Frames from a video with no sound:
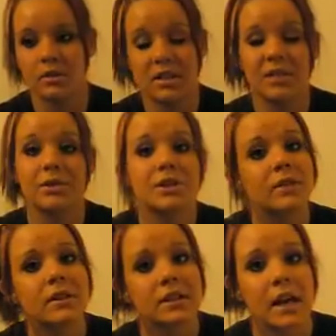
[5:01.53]
Secret
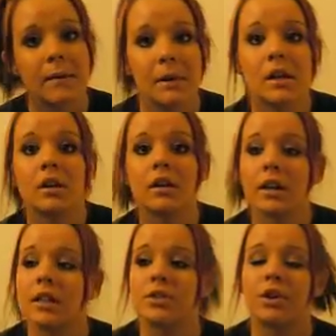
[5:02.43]
Service came in
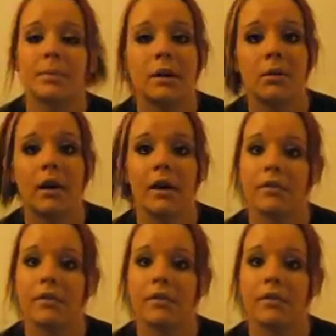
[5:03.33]
and took me away